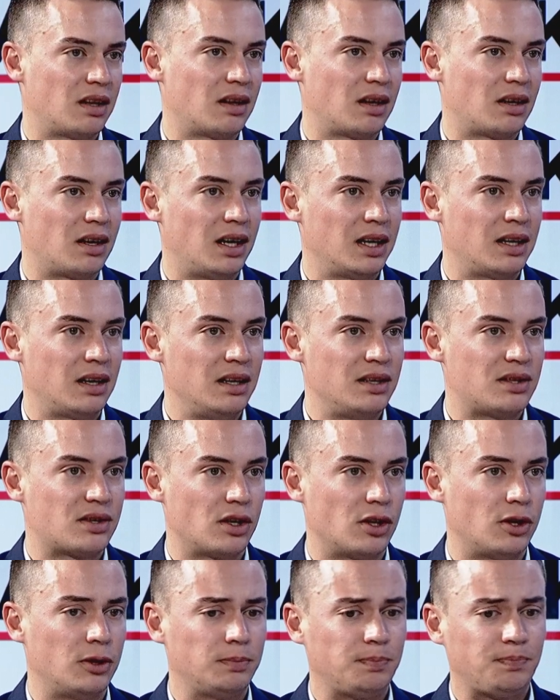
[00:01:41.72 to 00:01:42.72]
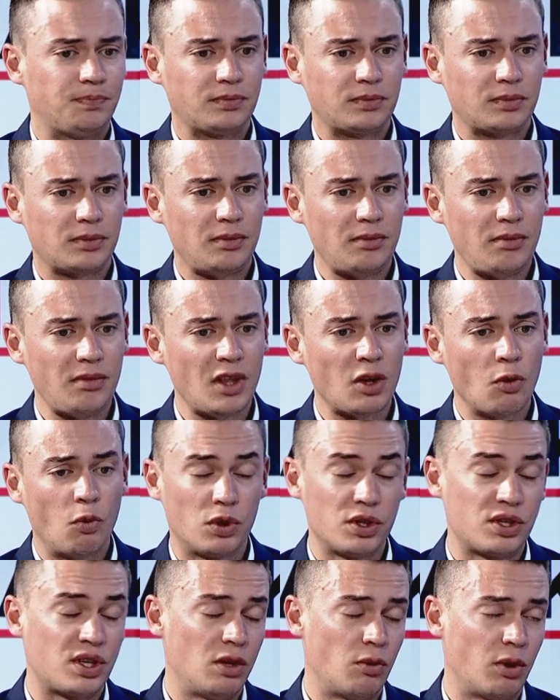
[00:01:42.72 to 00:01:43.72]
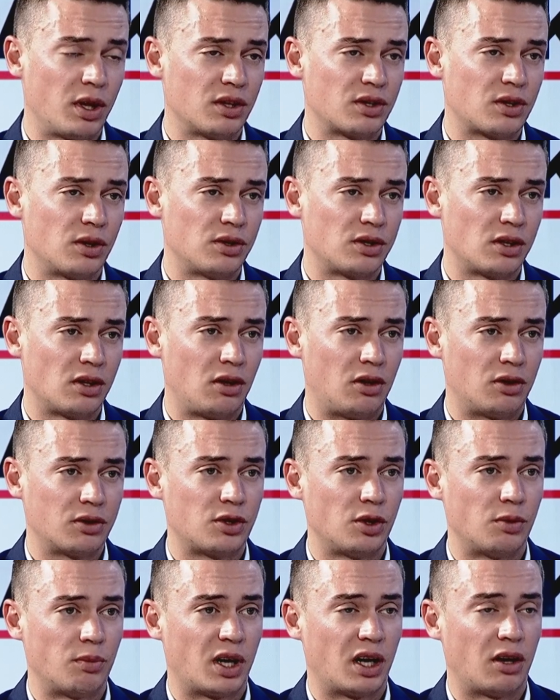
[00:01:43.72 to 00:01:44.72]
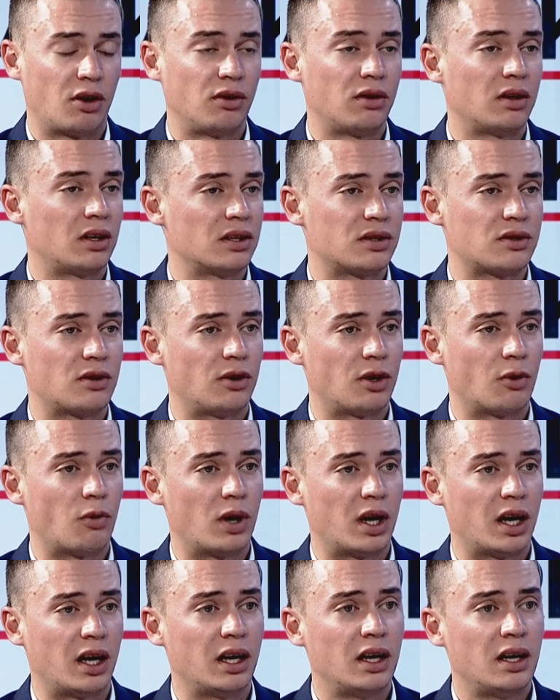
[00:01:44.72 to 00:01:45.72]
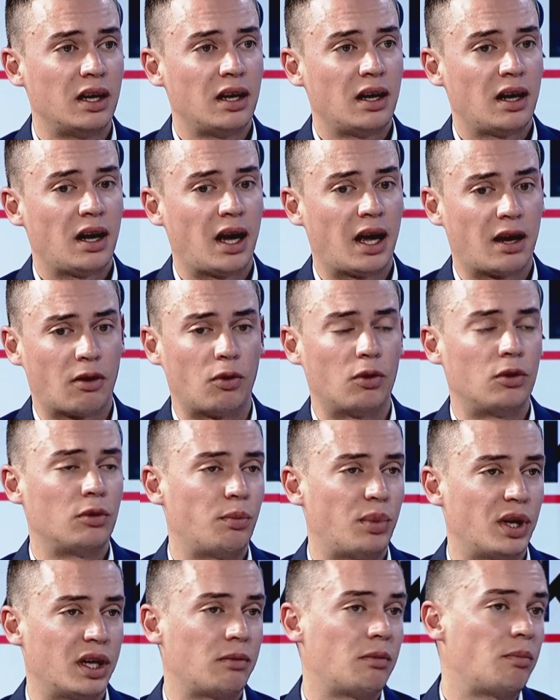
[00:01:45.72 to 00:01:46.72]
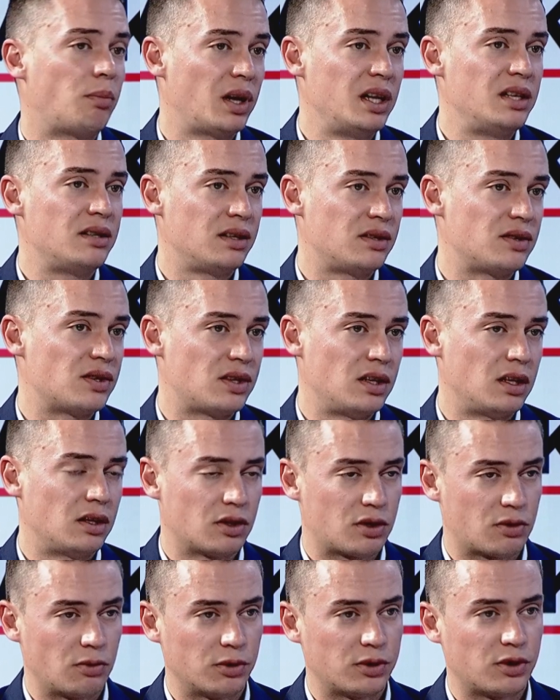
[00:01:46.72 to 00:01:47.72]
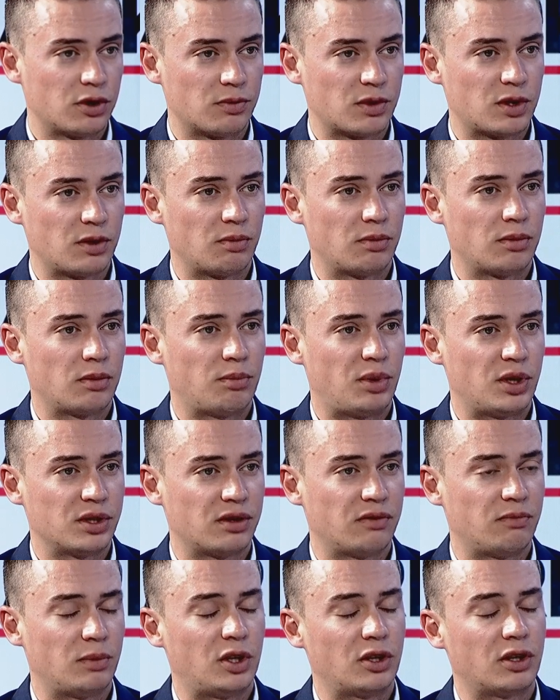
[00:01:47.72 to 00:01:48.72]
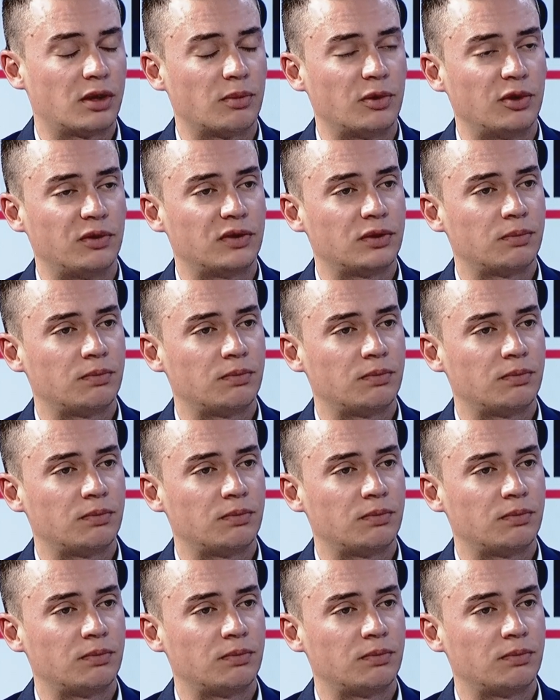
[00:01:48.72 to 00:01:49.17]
that lightly. So we'll see where this goes in the long term, but I don't think it's gone away at all. But pleasing to see in the short term some positive market moves.